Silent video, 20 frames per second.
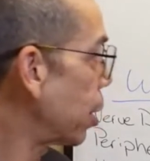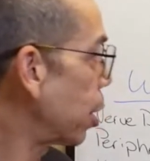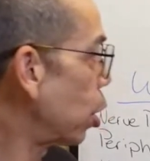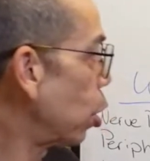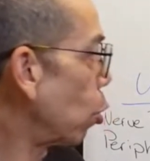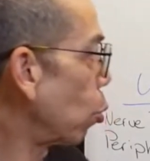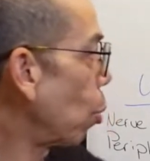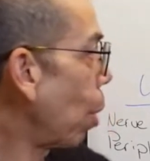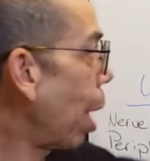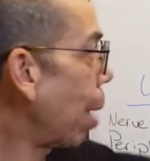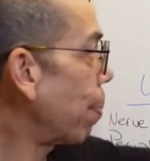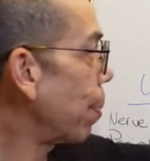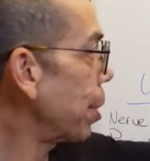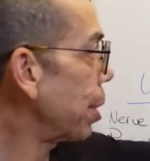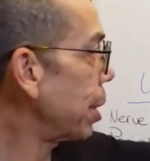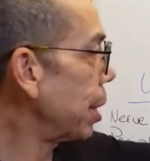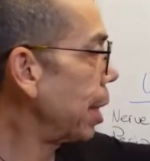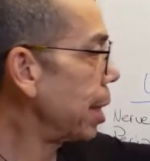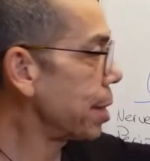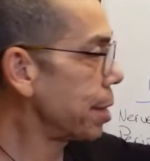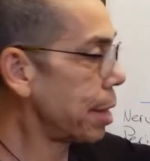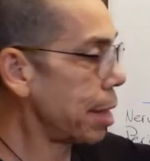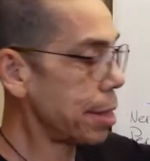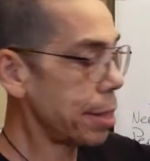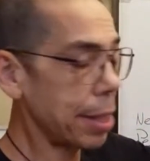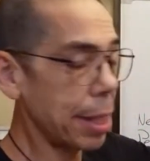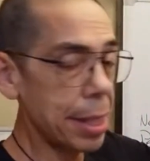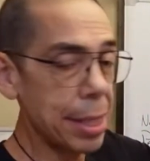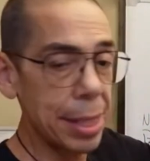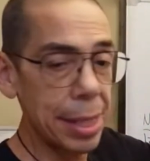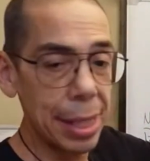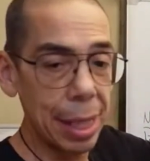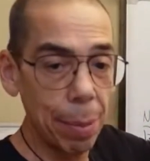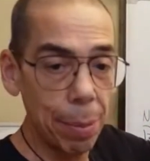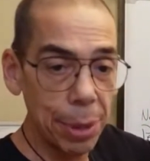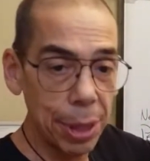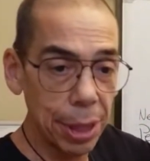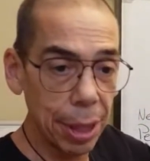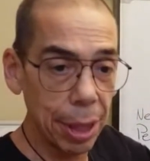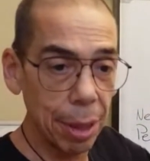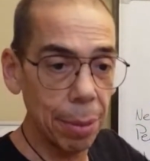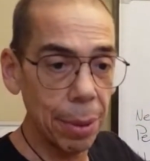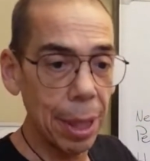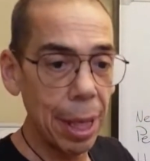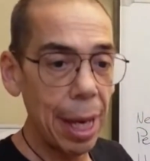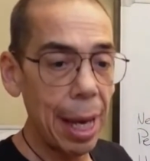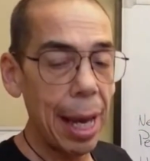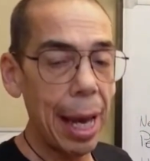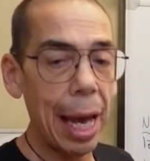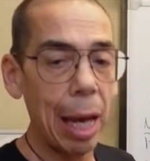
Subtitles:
The neuropathy is just a symptom,